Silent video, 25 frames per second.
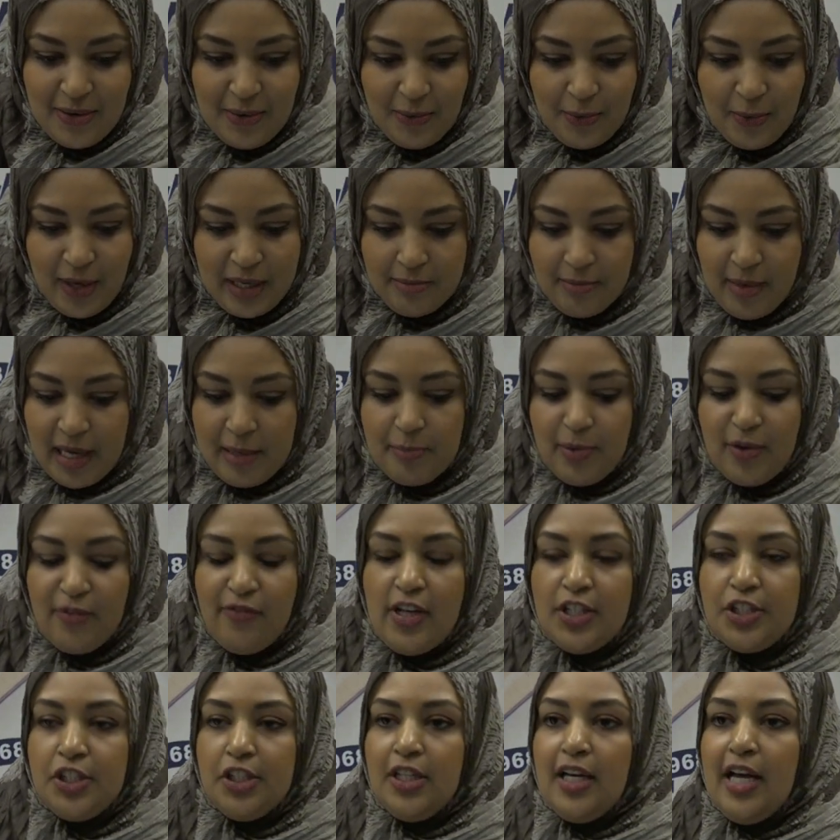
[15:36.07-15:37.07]
When might
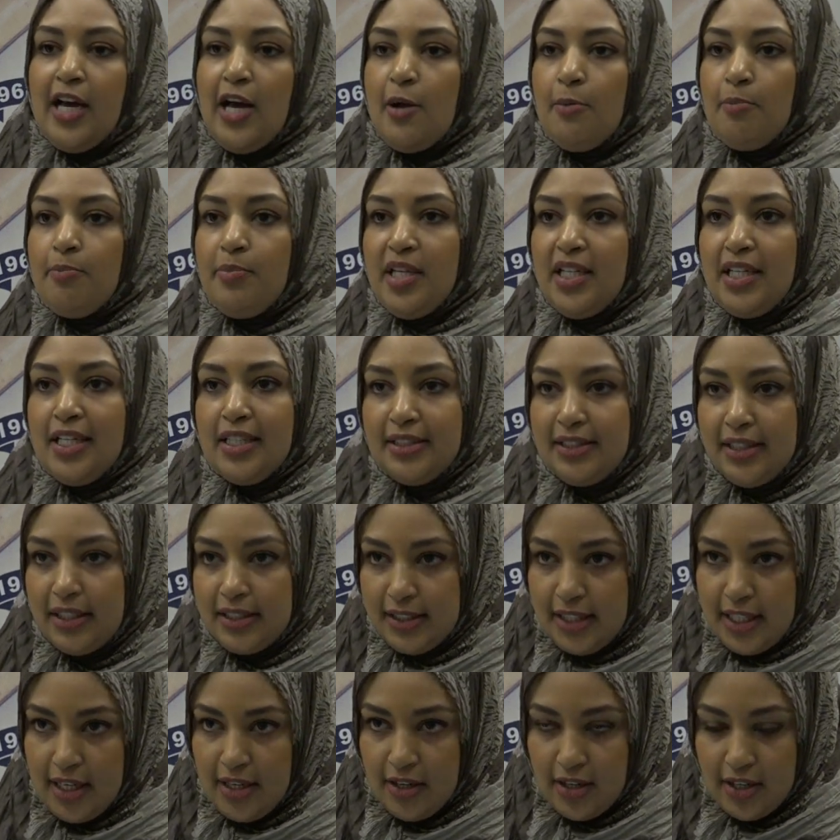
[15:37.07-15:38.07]
professional help be
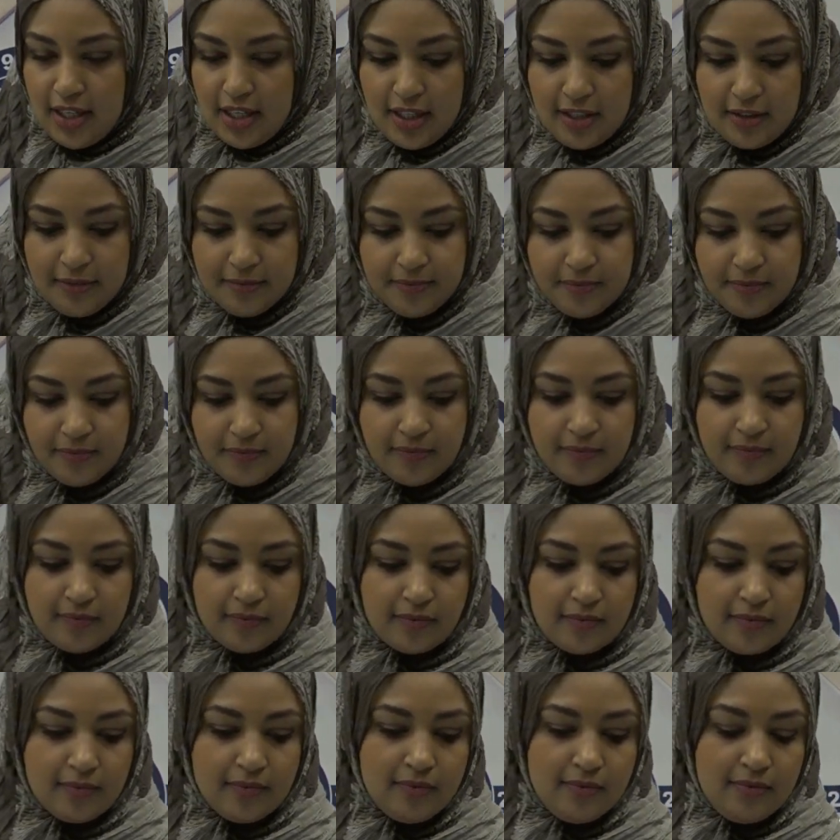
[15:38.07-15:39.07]
necessary?
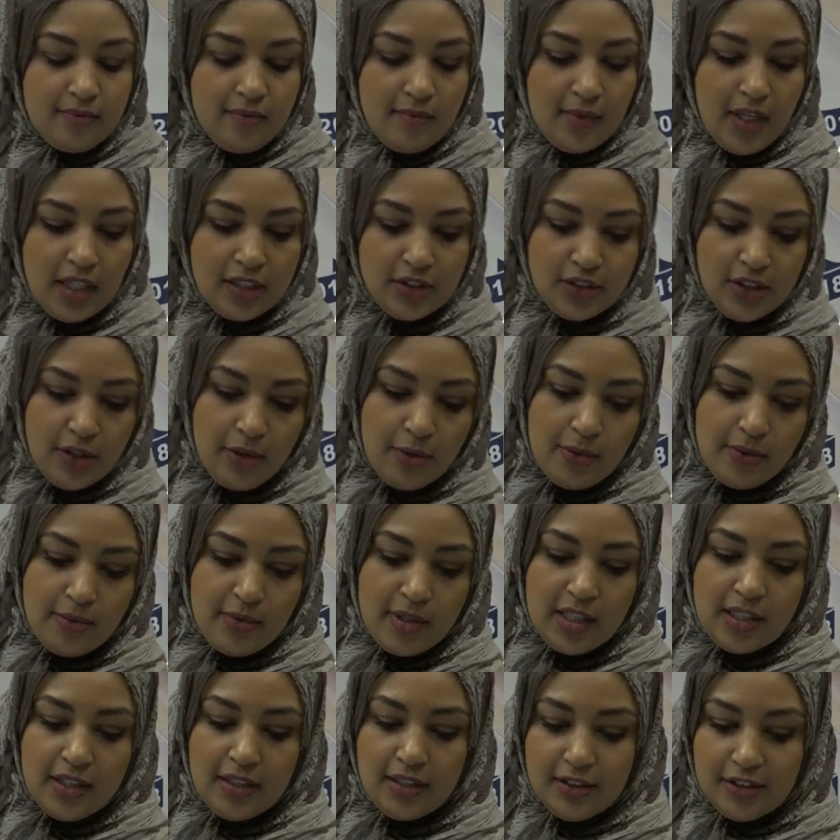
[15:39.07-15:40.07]

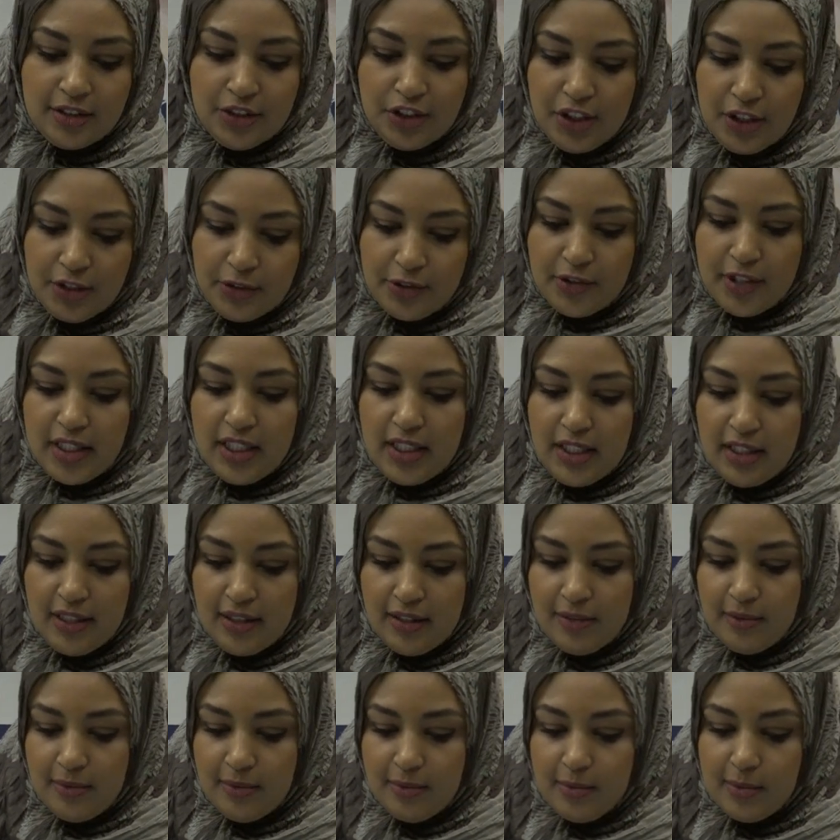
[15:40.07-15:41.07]
So children
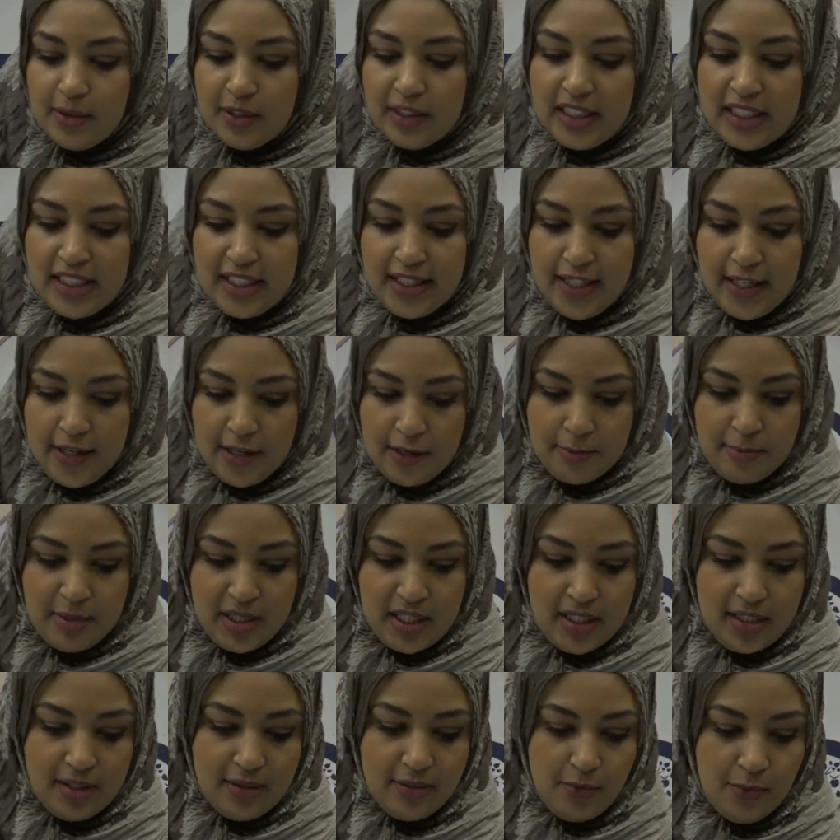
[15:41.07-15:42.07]
will need
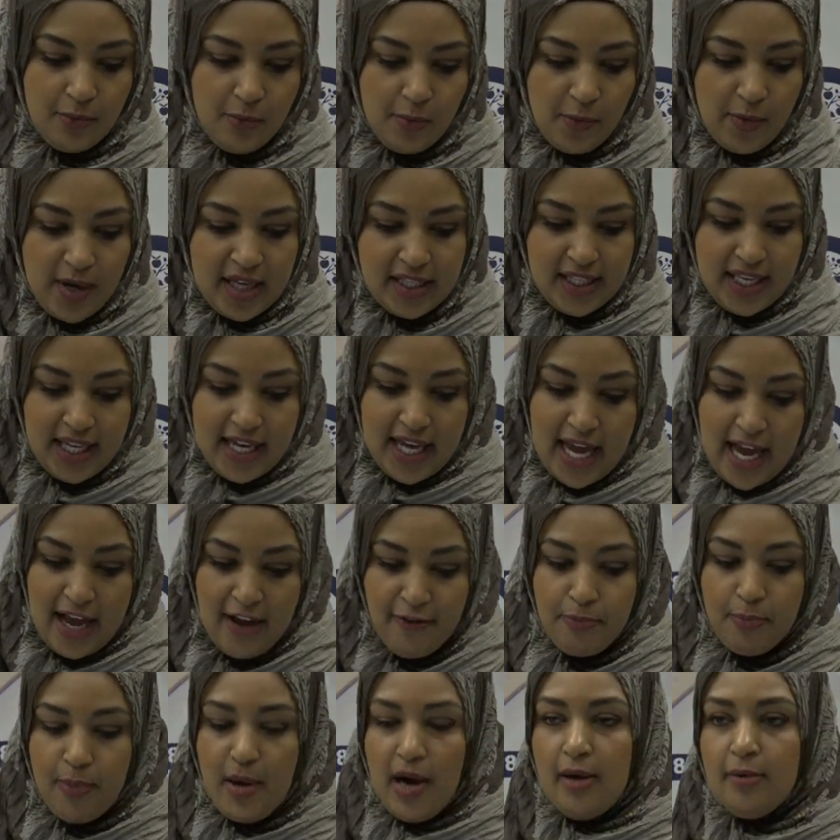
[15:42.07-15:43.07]
therapy when they
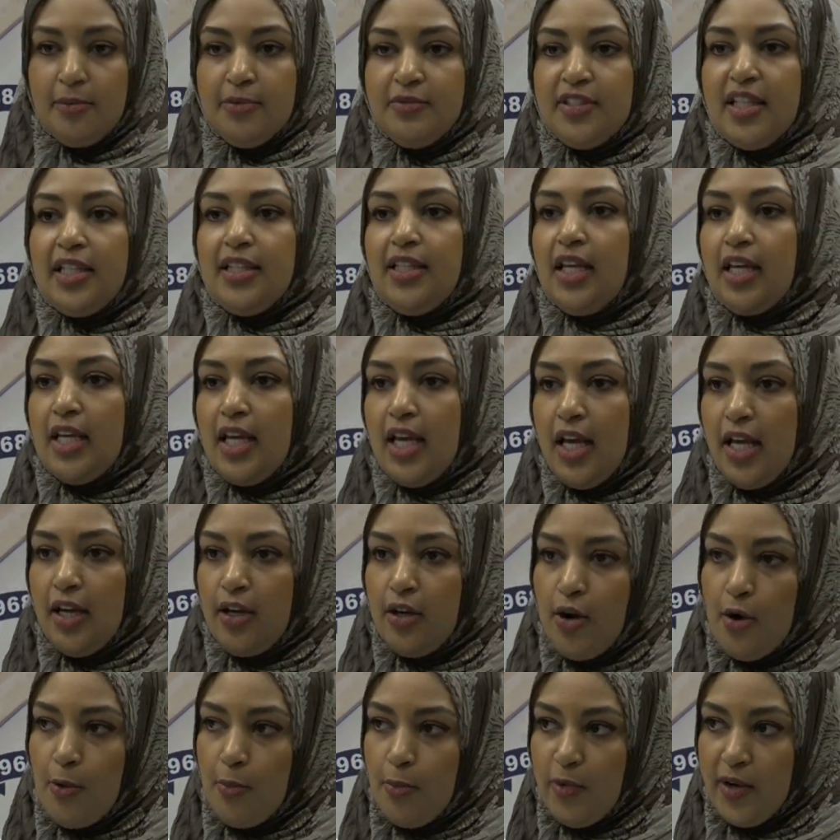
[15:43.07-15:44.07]
have problems that they
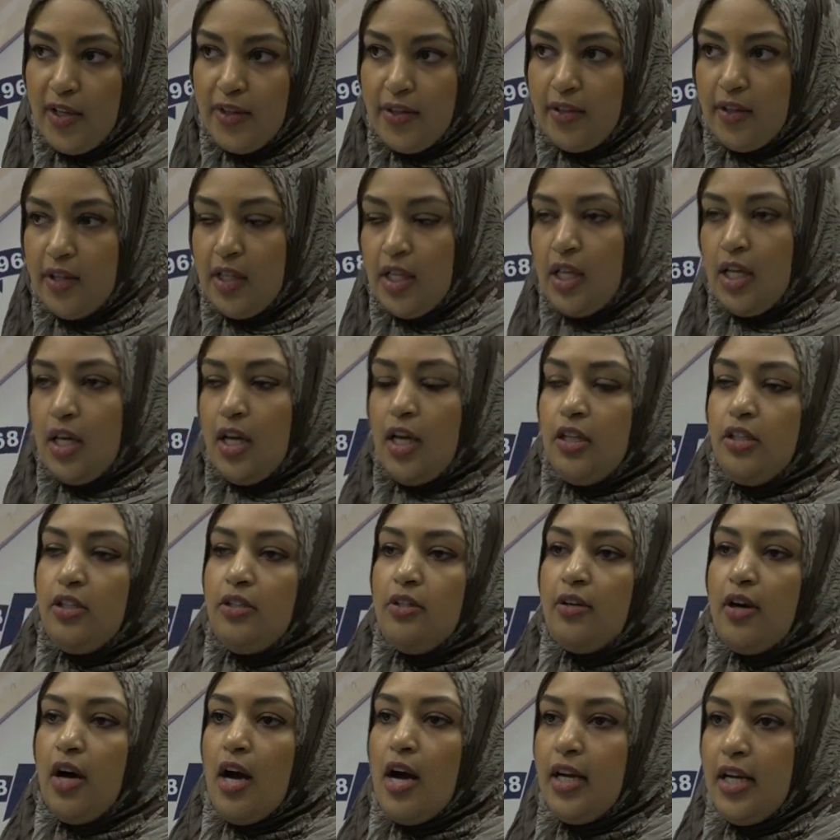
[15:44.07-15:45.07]
can't cope with and
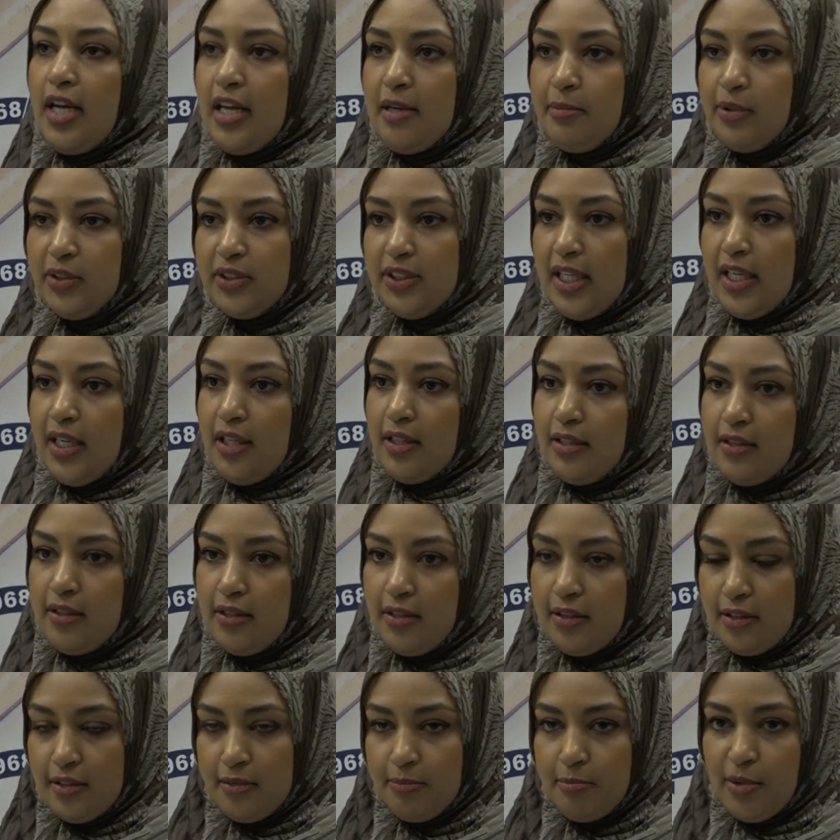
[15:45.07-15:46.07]
you're unable to
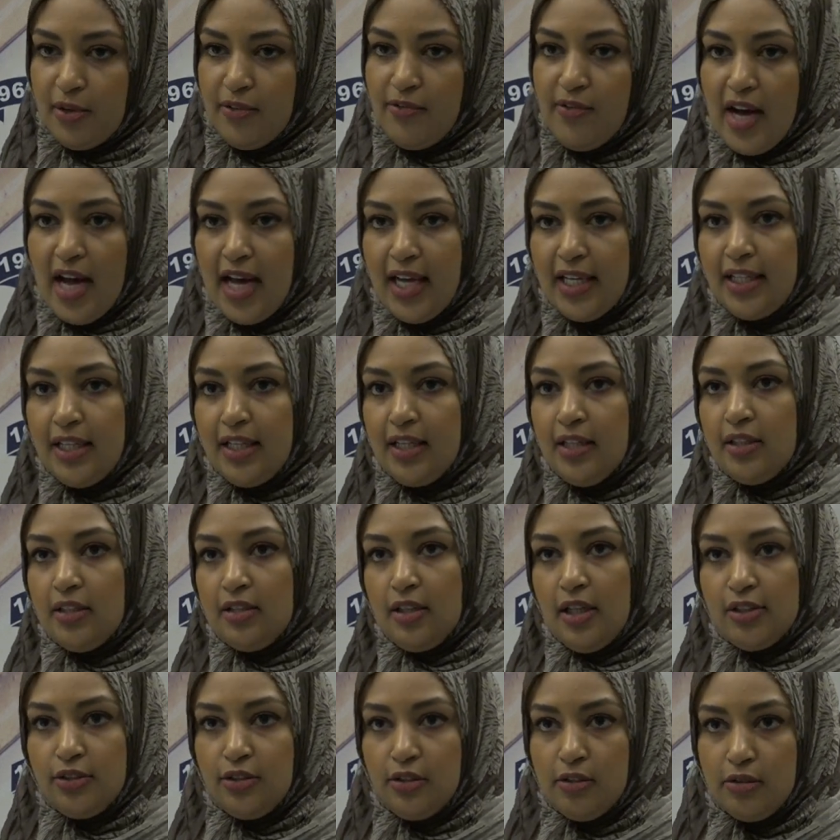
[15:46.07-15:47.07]
provide
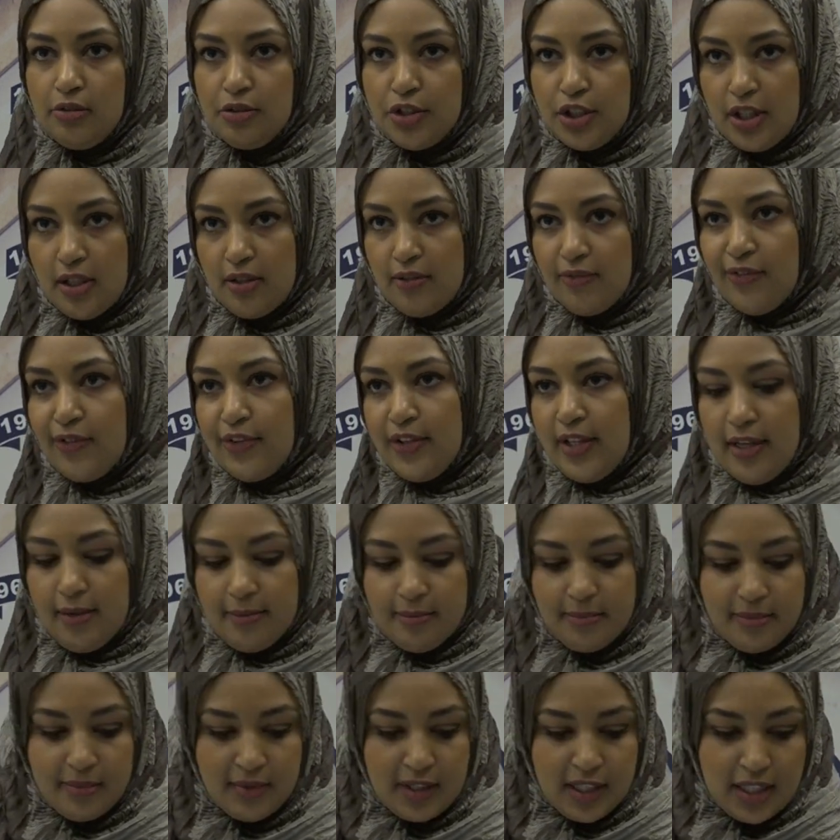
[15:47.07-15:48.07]
a solution for
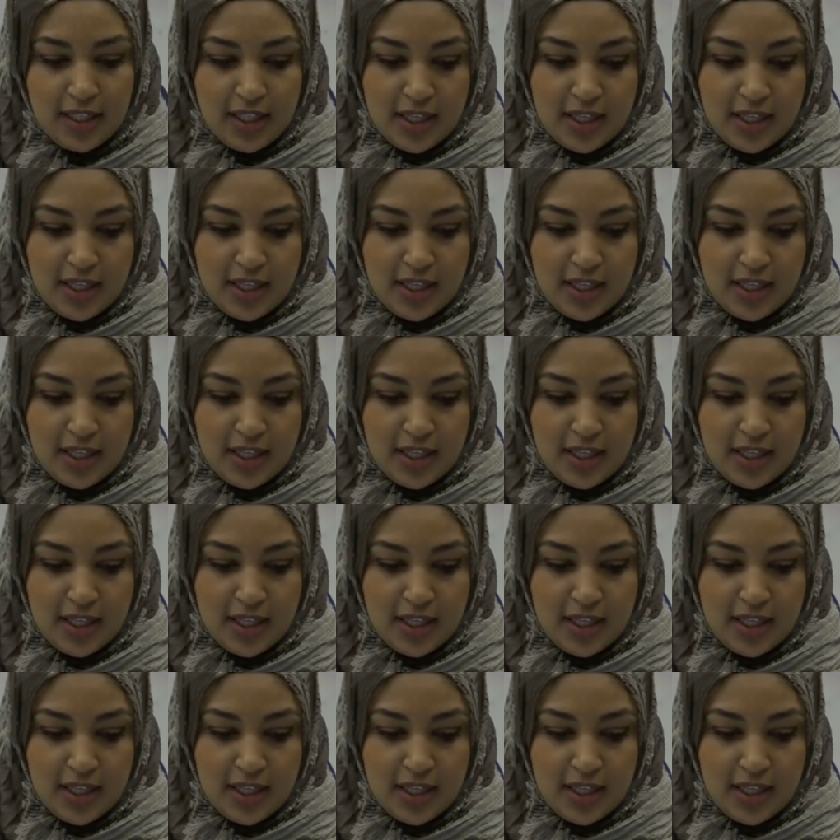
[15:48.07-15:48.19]
them.